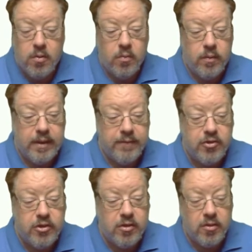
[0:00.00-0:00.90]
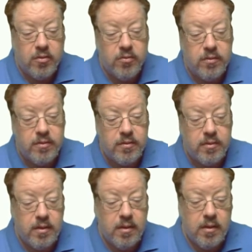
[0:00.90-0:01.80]
We have chosen
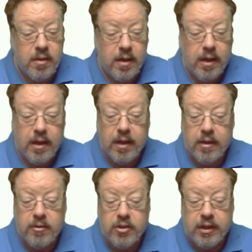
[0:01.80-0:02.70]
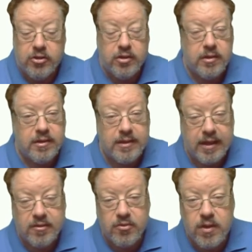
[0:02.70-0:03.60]
changing the
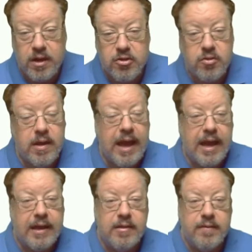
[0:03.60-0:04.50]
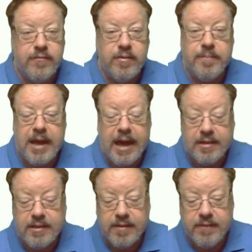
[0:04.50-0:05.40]
sentence structure, active to
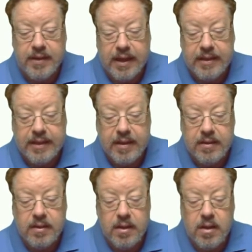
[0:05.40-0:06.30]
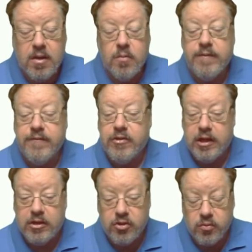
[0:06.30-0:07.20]
passive, and then we've
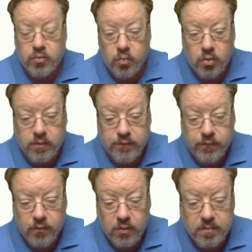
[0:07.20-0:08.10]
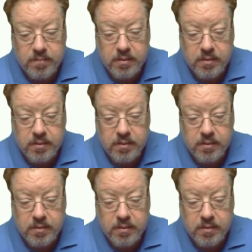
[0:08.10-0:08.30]
changed the word form,